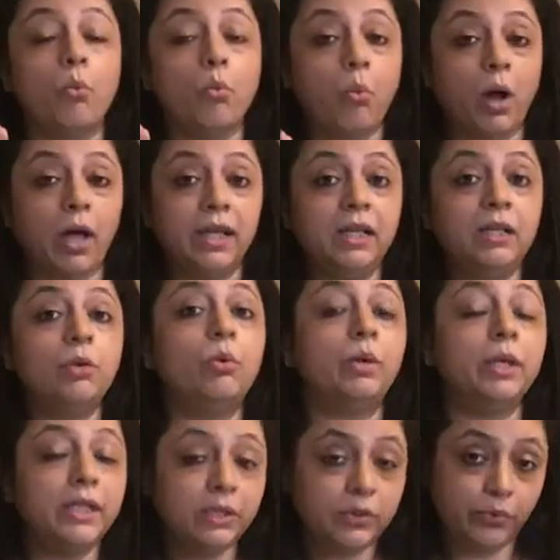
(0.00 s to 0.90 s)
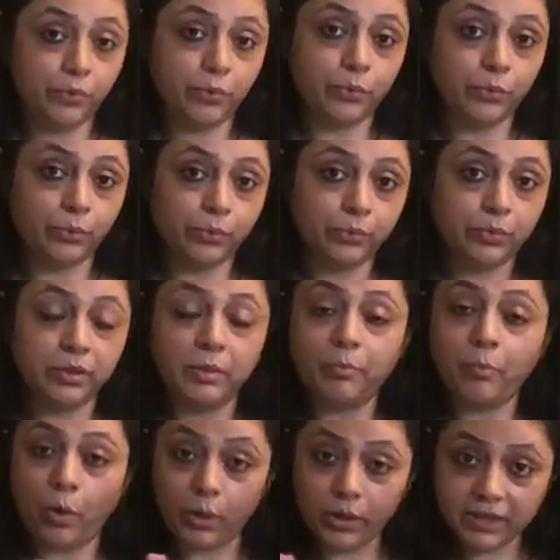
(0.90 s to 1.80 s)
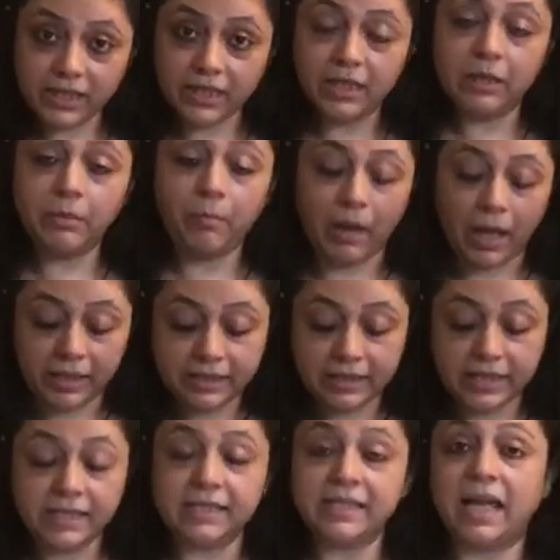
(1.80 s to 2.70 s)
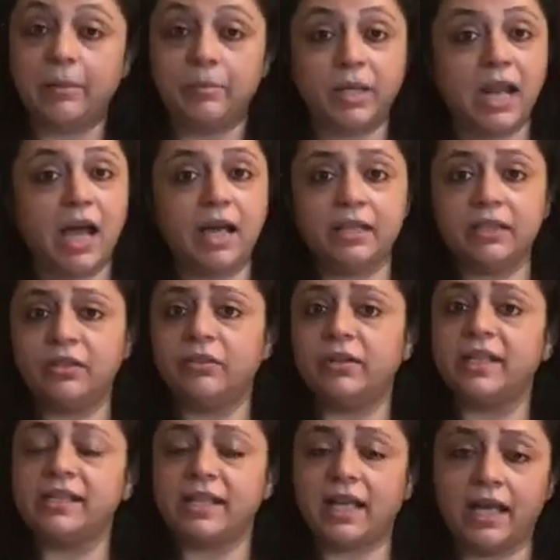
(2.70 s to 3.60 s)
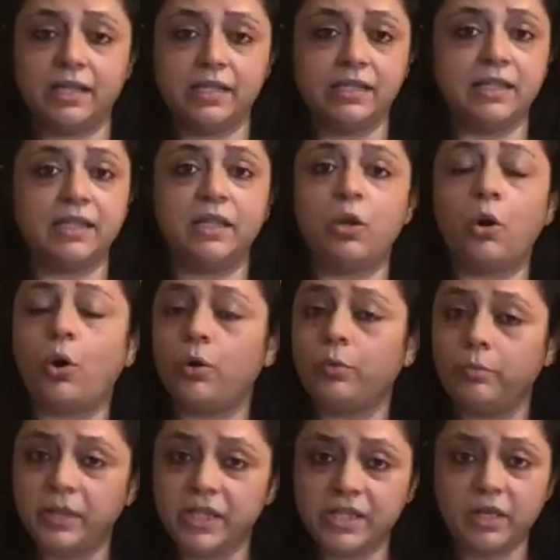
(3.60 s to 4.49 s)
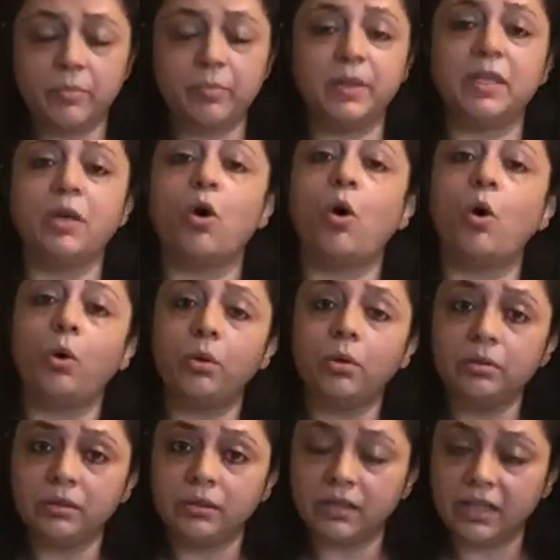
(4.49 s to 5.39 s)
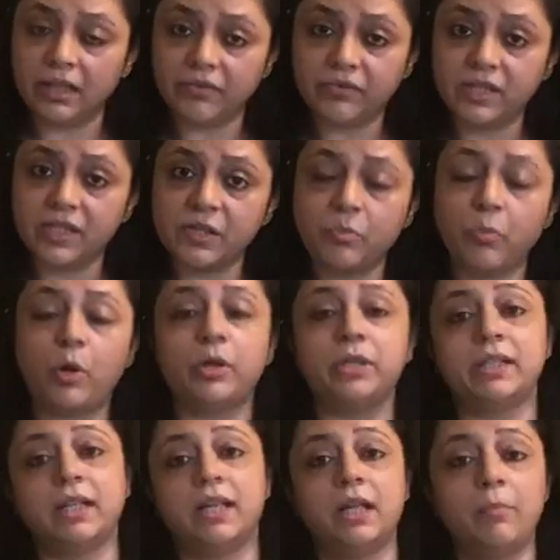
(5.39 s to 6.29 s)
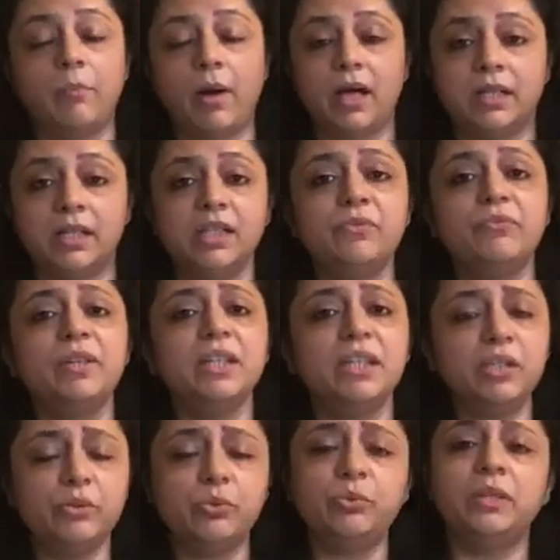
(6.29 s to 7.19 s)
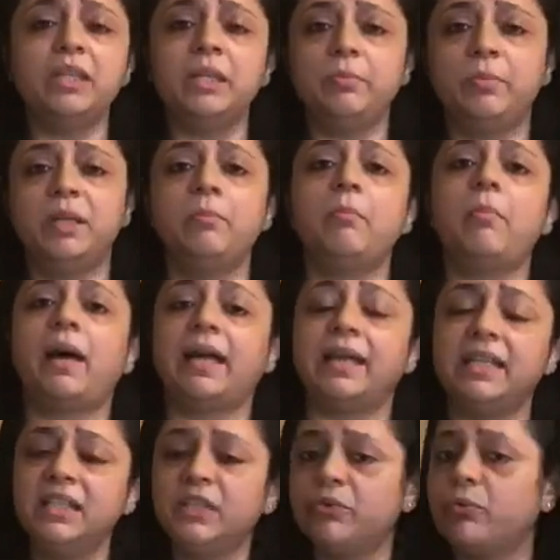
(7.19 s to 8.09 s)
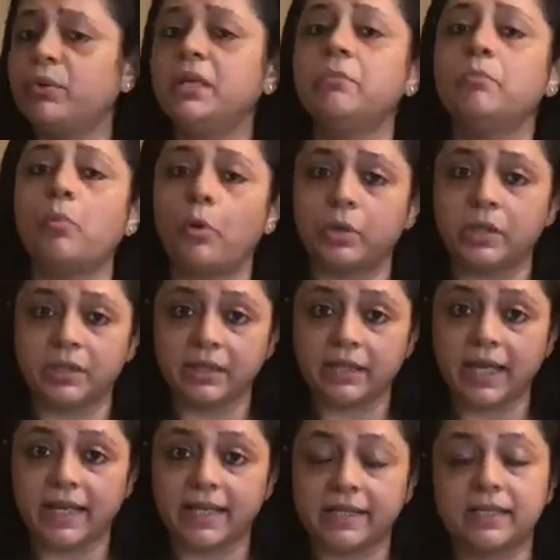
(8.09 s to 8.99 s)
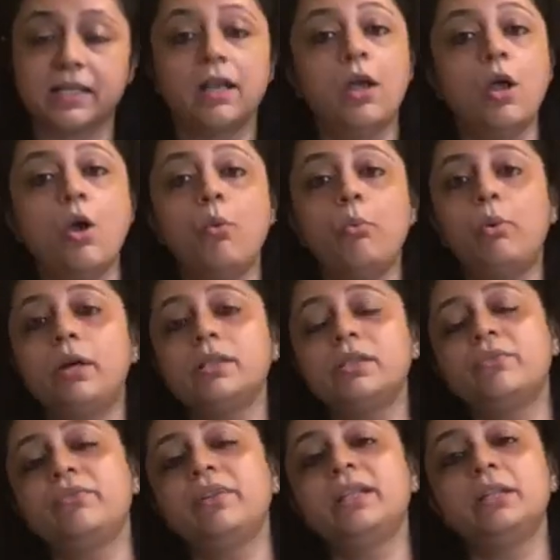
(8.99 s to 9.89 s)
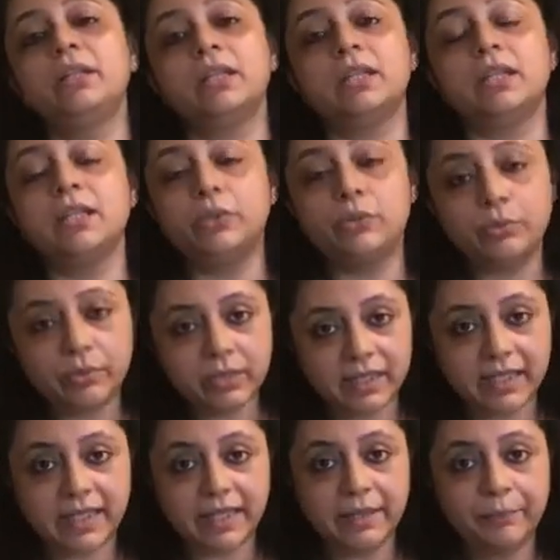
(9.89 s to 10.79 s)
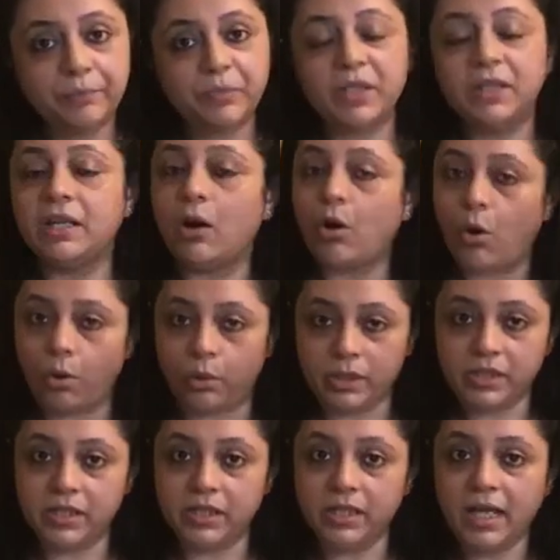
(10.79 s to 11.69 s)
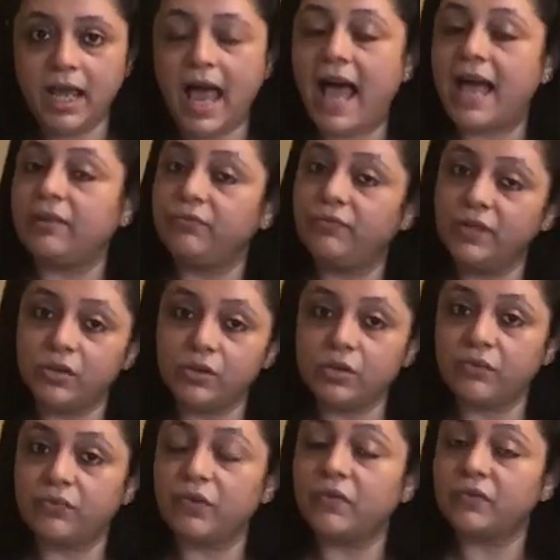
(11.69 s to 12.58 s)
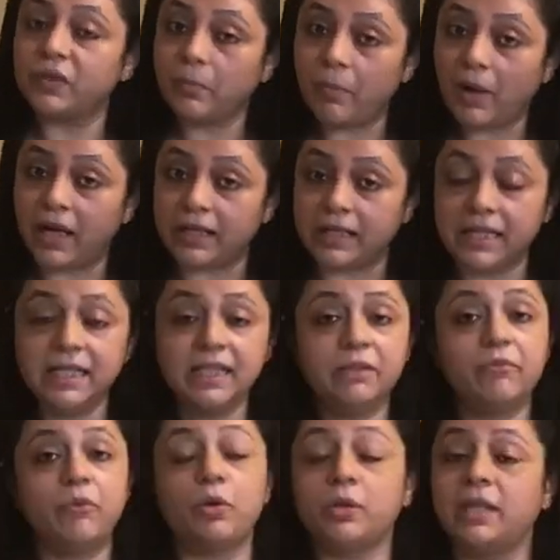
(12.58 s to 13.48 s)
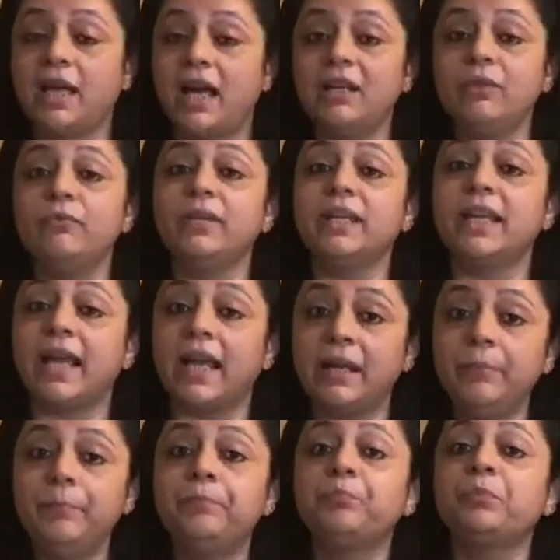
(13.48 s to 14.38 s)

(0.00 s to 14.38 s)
While going through the political parties, I mean either it's INC or BJP or the leftist political parties, we need to keep in mind three important things. First, we need to see the origin and philosophy of the party. For that, we can